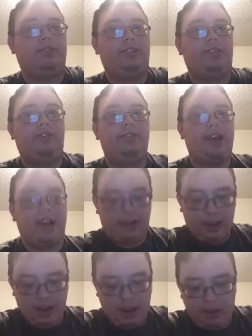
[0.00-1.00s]
going to do that.
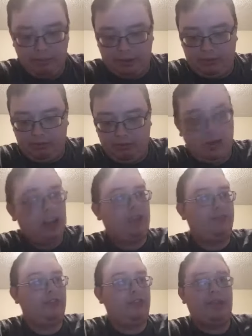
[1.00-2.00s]
But while
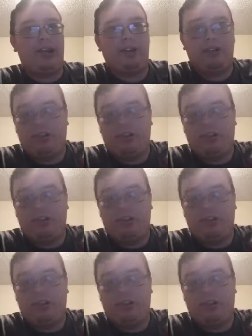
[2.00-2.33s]
I'm doing that,